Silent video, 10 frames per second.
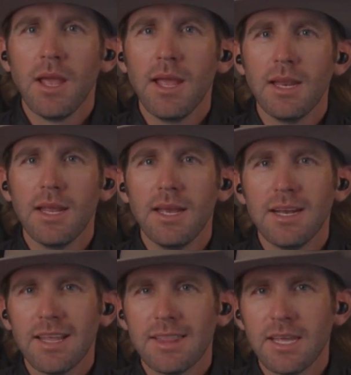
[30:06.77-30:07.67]

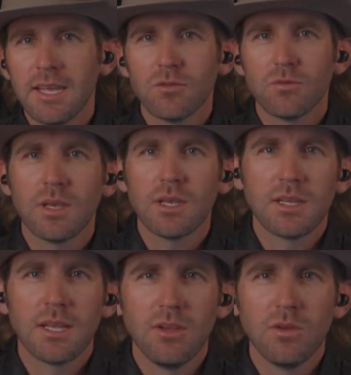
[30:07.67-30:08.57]
And I think as we
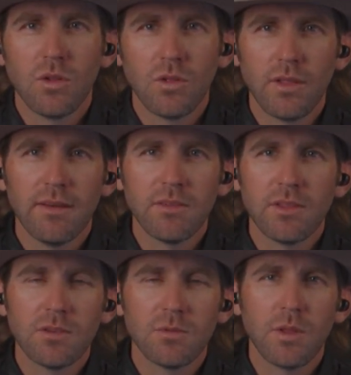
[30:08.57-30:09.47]
continue to level
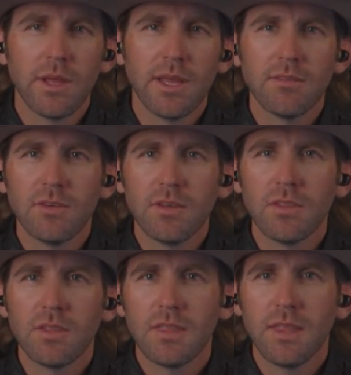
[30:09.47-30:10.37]
this playing
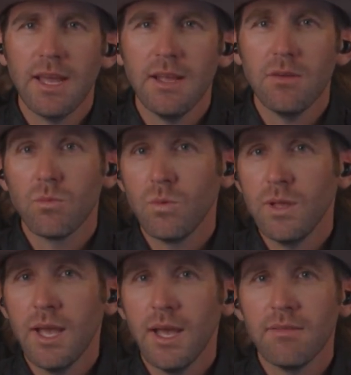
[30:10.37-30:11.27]
field, that
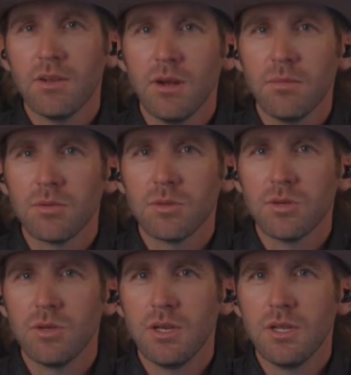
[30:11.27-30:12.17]
we have an
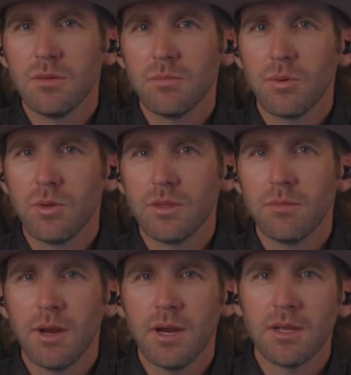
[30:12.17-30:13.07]
opportunity to put
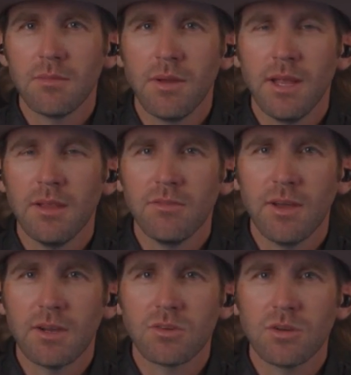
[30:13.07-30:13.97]
the American
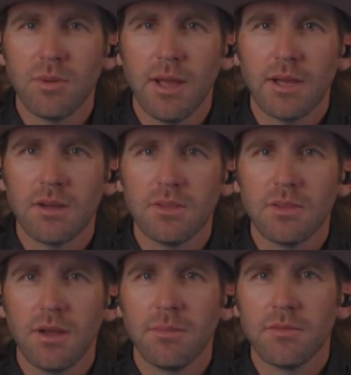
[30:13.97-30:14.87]
manufacturing back on
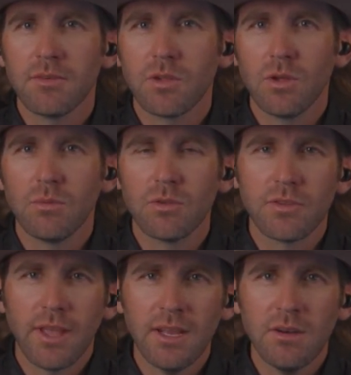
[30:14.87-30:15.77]
top of a global
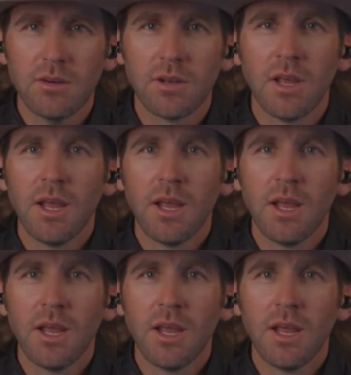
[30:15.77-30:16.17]
standard.